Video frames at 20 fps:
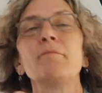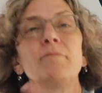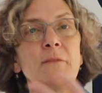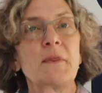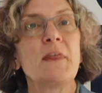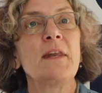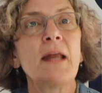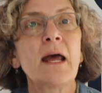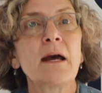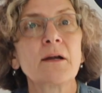
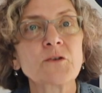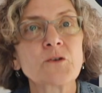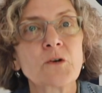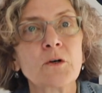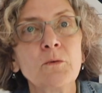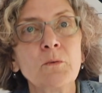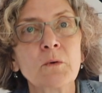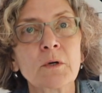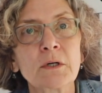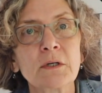the
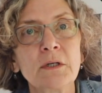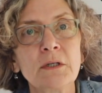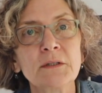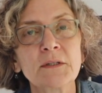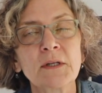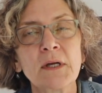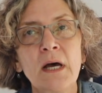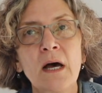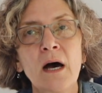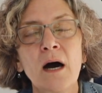natural world.
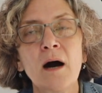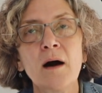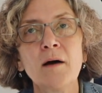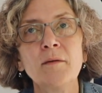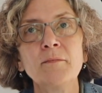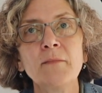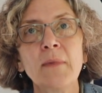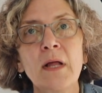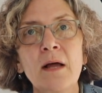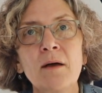
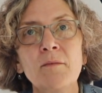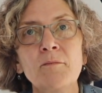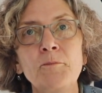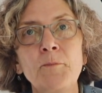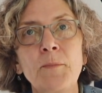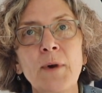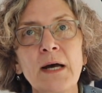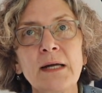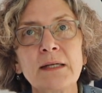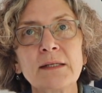
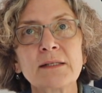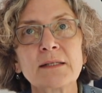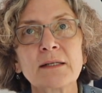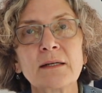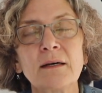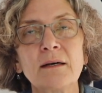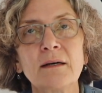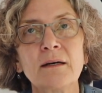But